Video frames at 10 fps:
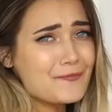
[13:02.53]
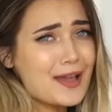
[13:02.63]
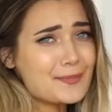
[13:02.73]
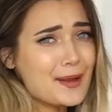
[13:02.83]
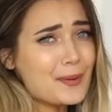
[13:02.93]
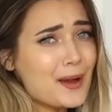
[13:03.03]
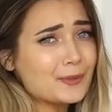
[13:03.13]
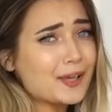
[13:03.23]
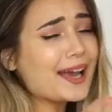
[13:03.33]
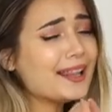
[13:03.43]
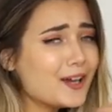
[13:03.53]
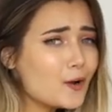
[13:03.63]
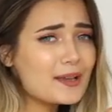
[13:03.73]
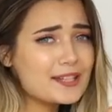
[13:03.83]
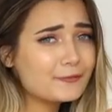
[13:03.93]
of make my bum look a
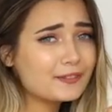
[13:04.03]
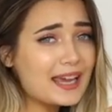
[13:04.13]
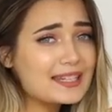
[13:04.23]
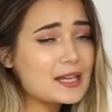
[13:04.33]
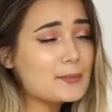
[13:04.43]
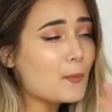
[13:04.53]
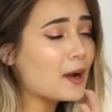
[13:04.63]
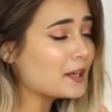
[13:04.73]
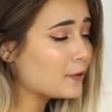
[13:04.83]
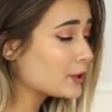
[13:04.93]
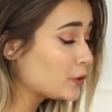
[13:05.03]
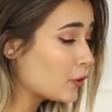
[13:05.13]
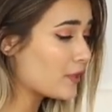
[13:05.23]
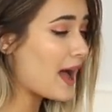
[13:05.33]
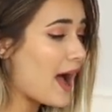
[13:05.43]
little bit deflated, but we're going to
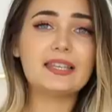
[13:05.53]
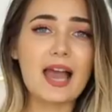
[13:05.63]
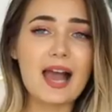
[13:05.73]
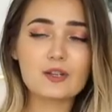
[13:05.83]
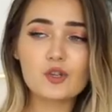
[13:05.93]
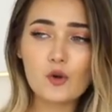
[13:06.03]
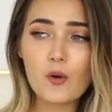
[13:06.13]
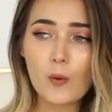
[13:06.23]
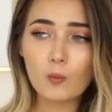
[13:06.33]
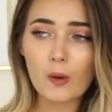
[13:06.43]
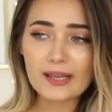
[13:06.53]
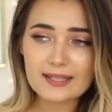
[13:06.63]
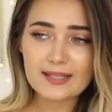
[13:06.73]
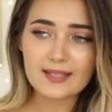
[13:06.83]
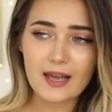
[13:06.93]
ignore that. The actual
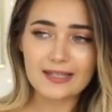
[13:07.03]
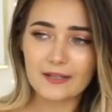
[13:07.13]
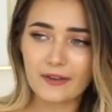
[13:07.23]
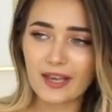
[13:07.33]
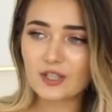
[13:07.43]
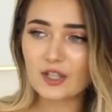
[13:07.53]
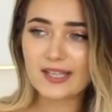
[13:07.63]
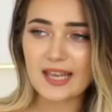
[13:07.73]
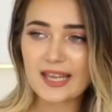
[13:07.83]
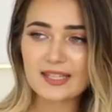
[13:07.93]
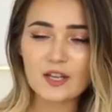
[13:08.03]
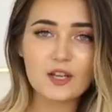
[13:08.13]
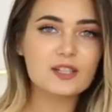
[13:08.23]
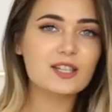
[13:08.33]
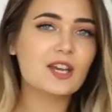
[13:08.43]
waist size of it just
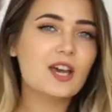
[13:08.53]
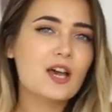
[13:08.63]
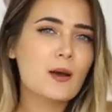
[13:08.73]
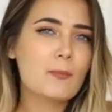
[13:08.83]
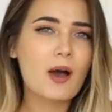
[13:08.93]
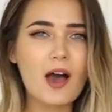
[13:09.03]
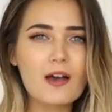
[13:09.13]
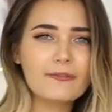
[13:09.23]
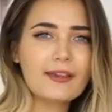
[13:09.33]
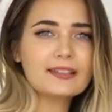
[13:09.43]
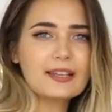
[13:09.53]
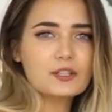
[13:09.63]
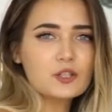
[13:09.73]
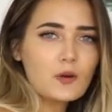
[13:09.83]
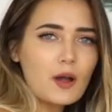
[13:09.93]
isn't perfect.
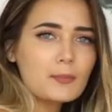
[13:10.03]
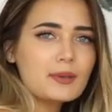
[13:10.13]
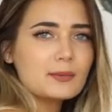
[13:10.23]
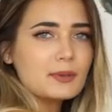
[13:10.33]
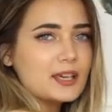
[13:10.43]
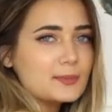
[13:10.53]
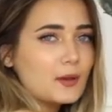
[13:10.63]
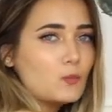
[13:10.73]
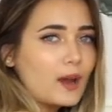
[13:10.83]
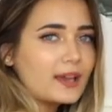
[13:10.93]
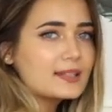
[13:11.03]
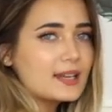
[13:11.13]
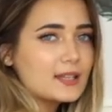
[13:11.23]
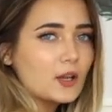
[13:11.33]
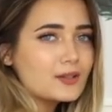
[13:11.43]
Like, do you know what I mean? Because my waist
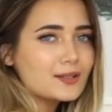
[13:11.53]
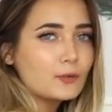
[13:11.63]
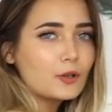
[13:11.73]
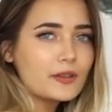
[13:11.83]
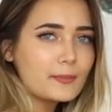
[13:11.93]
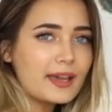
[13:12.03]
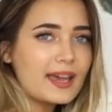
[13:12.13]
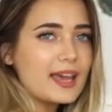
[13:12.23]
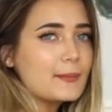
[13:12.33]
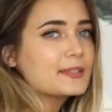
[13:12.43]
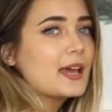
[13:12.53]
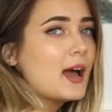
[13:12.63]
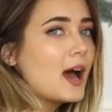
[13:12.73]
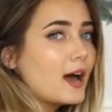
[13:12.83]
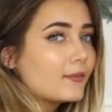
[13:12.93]
is a lot smaller than my hips,
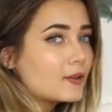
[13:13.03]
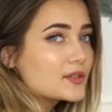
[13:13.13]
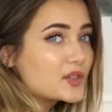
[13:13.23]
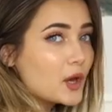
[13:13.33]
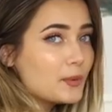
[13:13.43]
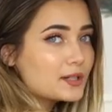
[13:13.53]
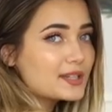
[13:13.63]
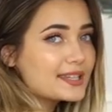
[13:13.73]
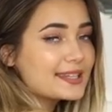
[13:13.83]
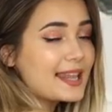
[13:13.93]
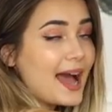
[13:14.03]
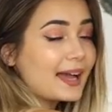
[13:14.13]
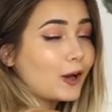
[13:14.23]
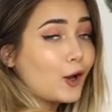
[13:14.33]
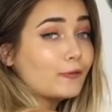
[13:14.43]
I've got so much
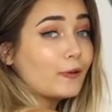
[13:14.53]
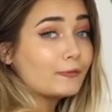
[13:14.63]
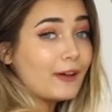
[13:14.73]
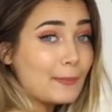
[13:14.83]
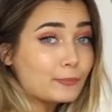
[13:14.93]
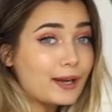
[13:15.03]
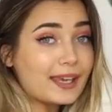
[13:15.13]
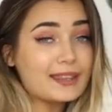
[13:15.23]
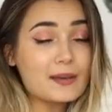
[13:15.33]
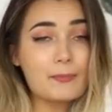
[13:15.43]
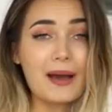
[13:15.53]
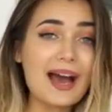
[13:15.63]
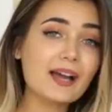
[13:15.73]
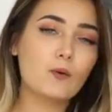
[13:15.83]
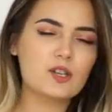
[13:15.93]
slack of a fabric in the
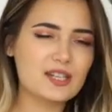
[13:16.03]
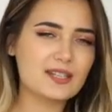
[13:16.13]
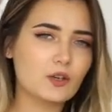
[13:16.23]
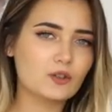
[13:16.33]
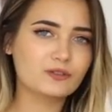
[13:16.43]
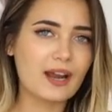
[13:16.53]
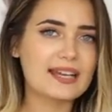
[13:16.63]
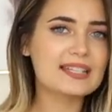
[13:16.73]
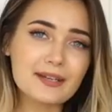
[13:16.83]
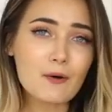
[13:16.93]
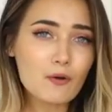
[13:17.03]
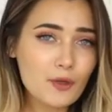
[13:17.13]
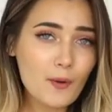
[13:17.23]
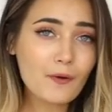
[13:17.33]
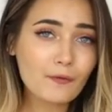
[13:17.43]
back, which isn't great. Now,
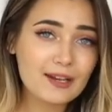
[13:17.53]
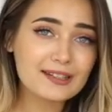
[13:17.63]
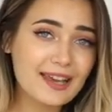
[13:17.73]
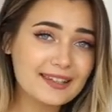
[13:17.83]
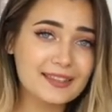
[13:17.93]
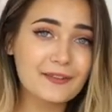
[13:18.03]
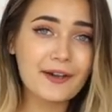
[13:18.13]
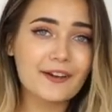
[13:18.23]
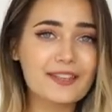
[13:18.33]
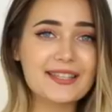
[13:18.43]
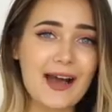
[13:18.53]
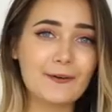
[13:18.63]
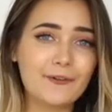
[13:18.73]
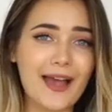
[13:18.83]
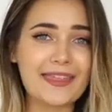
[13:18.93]
although I really like the look of this
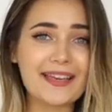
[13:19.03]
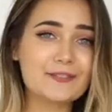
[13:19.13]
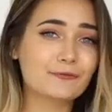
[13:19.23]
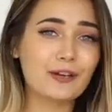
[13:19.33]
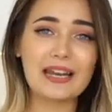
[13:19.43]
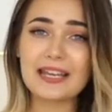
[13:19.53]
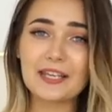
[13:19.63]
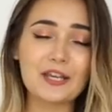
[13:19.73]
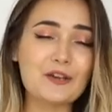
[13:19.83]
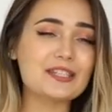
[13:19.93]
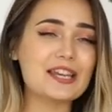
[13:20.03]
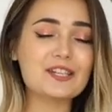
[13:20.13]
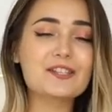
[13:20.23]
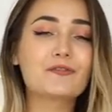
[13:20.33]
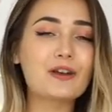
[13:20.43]
outfit, I think it's really cute. It
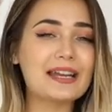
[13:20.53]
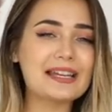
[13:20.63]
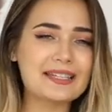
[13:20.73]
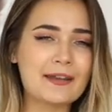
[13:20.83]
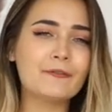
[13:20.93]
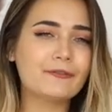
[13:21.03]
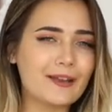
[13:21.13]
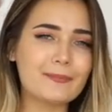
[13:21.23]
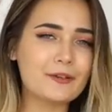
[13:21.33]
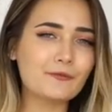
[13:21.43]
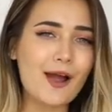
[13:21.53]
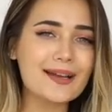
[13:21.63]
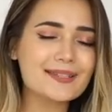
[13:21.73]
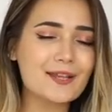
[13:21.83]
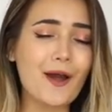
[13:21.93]
just really didn't fit me
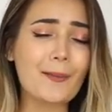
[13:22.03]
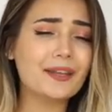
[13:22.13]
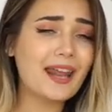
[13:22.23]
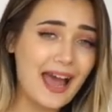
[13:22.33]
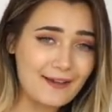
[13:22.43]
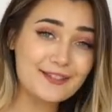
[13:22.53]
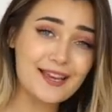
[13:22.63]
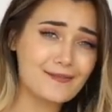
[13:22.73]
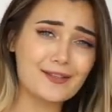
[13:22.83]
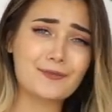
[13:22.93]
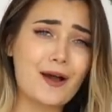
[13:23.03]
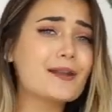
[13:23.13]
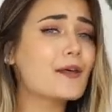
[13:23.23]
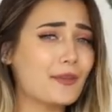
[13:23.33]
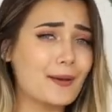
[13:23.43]
right, so I'm gonna have to give this one
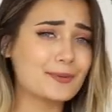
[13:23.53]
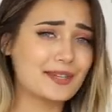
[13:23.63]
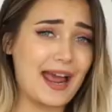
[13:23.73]
a thumbs